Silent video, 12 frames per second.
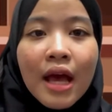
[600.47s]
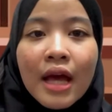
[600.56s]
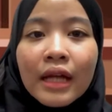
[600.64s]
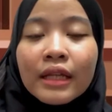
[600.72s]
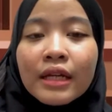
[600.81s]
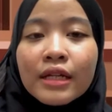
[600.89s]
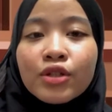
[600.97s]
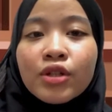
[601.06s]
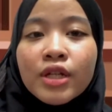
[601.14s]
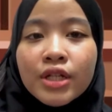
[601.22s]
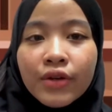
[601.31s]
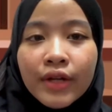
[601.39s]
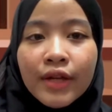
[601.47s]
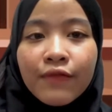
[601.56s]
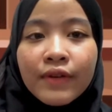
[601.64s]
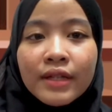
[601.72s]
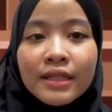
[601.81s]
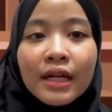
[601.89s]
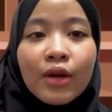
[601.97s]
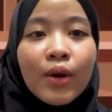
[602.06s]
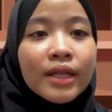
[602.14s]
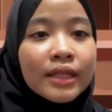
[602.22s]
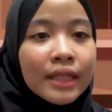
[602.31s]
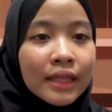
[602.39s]
The judiciary fixes the
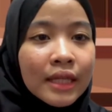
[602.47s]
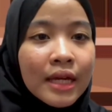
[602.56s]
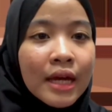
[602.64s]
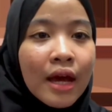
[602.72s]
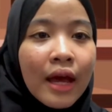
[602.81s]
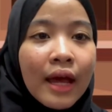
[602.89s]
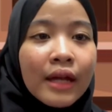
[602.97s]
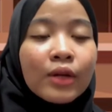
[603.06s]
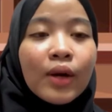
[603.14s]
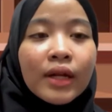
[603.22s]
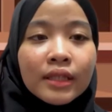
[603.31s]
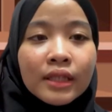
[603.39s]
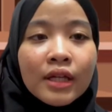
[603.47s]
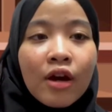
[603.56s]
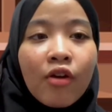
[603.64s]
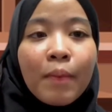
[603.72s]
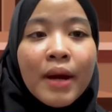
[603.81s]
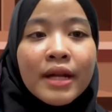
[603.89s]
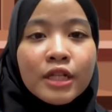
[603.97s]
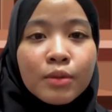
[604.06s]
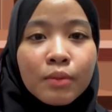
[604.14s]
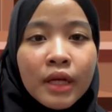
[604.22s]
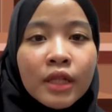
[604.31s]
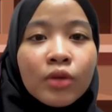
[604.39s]
quantity and quality of punishment